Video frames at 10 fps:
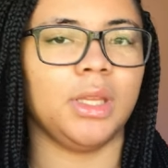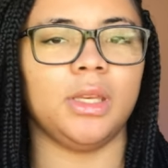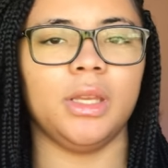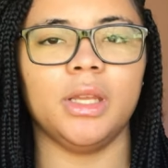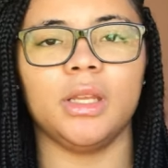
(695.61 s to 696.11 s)

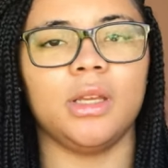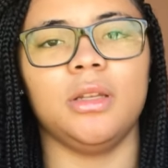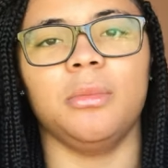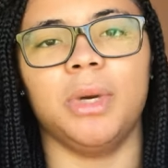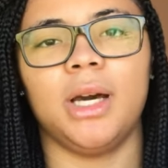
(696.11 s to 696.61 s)
Then in
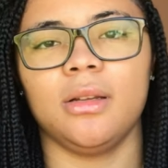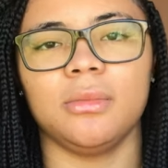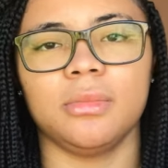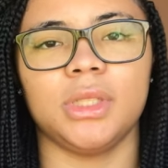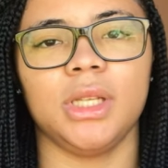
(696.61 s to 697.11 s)
the
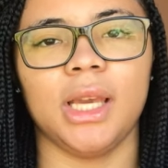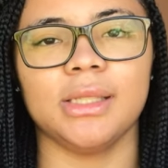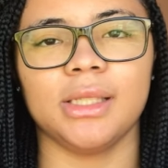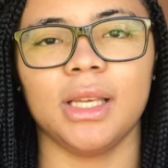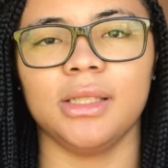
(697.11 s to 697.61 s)
bottom, she got
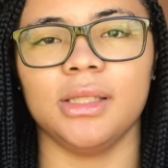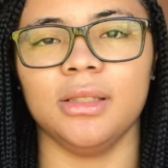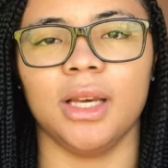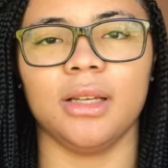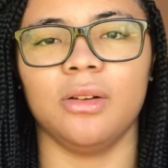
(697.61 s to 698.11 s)
sexy
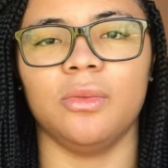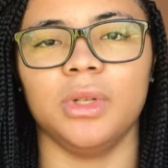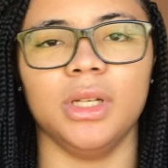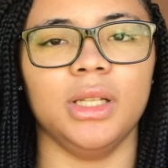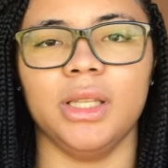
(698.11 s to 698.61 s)
like on
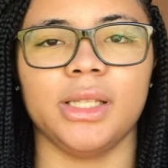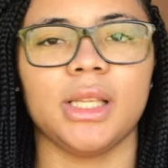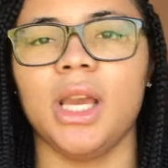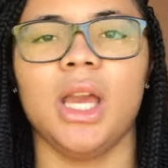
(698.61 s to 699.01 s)
one of her legs.